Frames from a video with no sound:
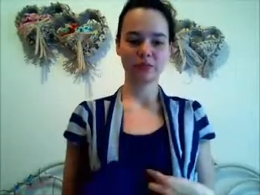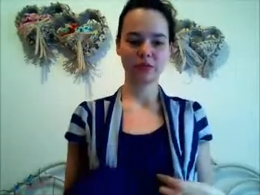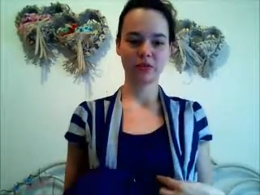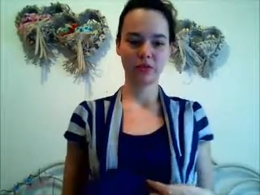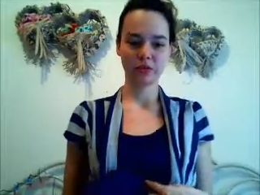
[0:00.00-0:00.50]

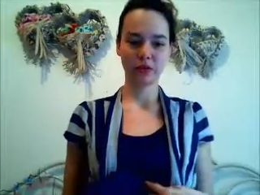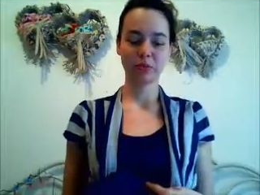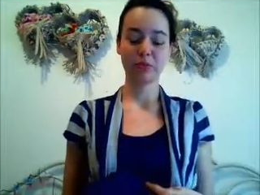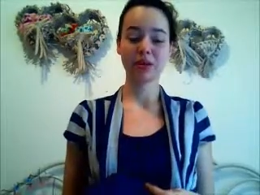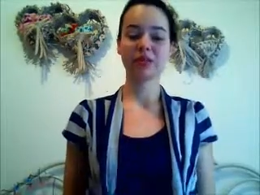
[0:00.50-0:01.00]
do a couple
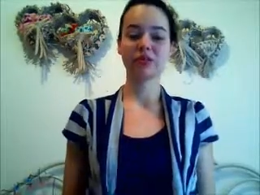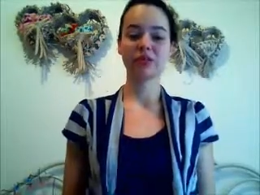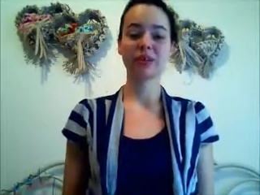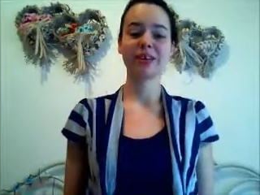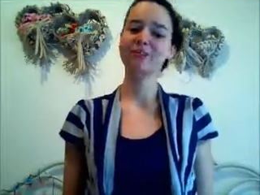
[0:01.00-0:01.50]
buttons
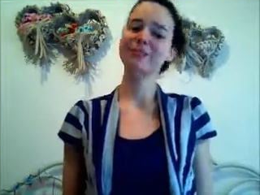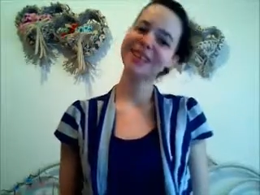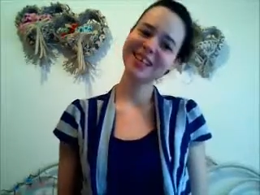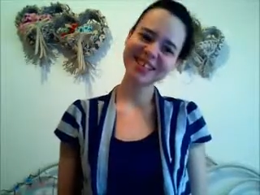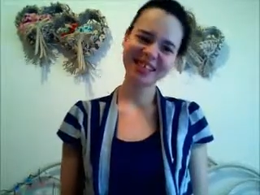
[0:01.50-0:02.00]
right there. But
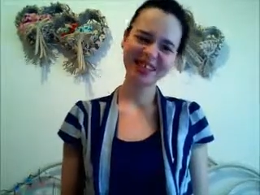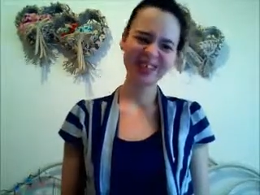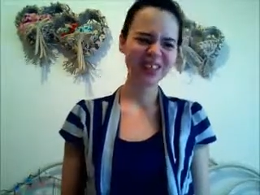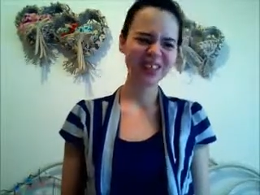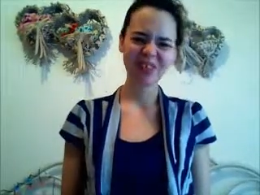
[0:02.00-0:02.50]
you know,
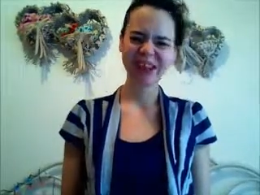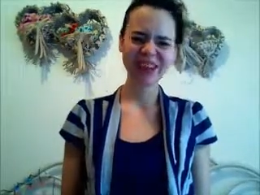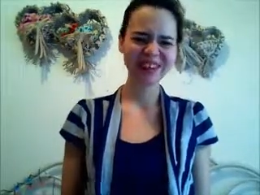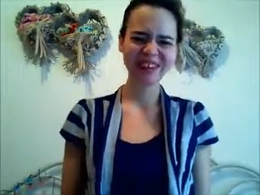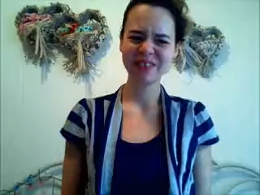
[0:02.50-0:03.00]
it's
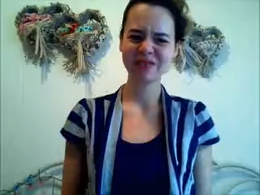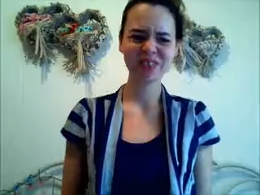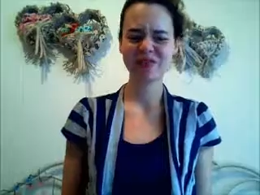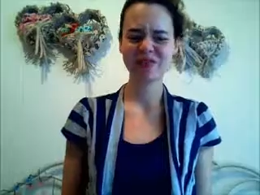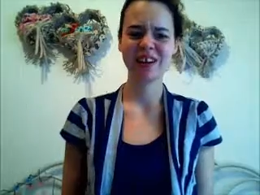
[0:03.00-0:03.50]
fine. It
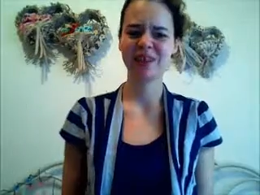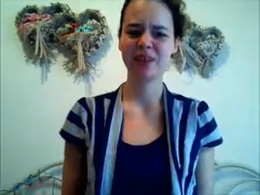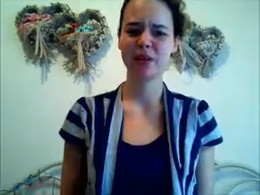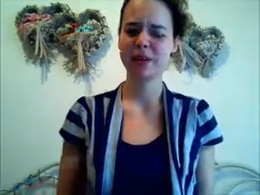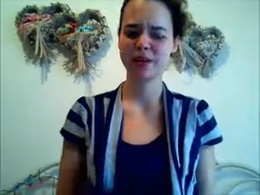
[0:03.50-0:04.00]
fits fine
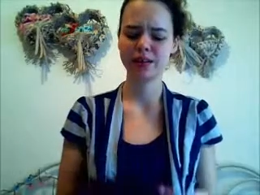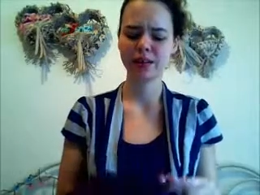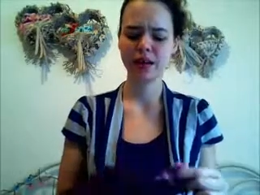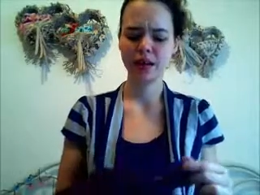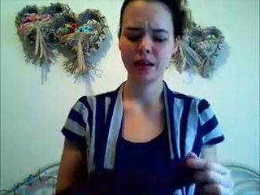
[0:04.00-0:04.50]
otherwise.
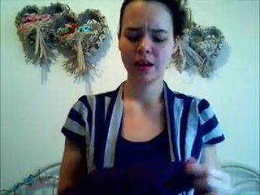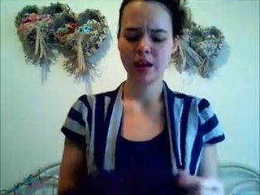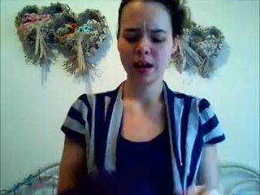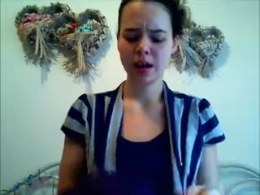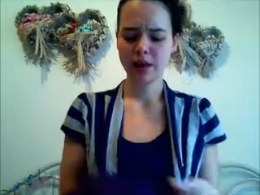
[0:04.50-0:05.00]

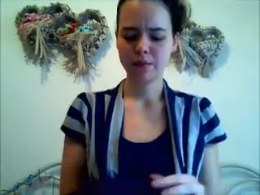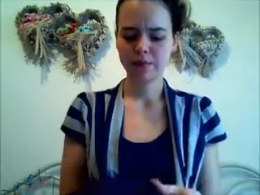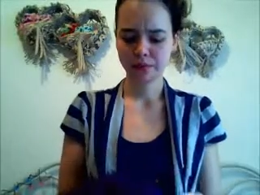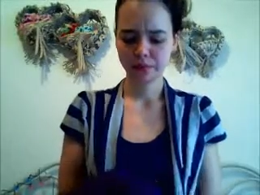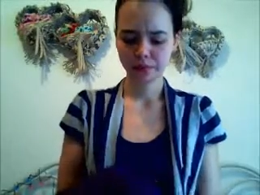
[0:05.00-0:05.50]

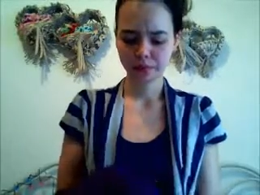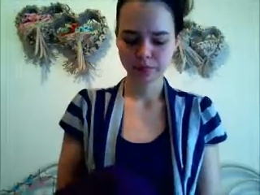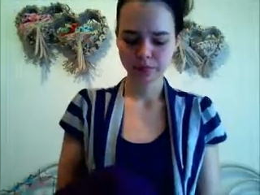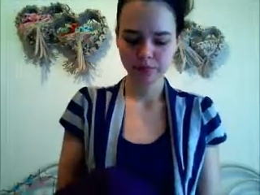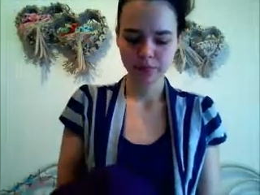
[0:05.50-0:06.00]

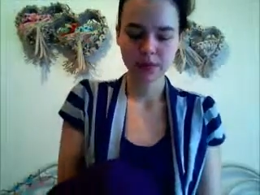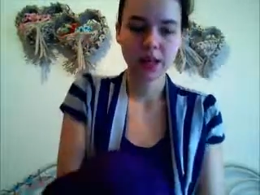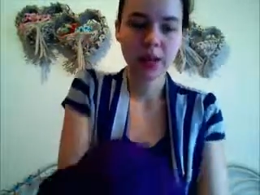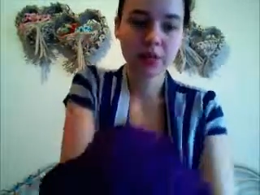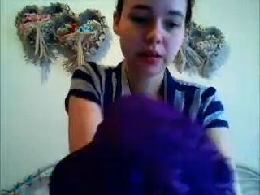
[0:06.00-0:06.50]

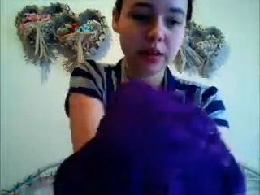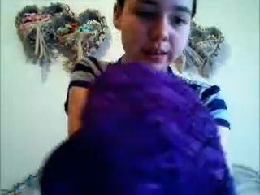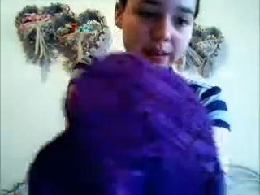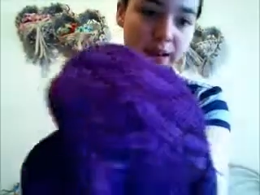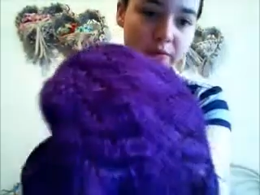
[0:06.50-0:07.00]
I really
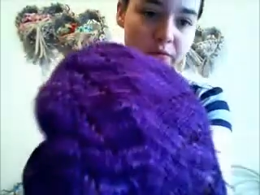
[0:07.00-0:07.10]
love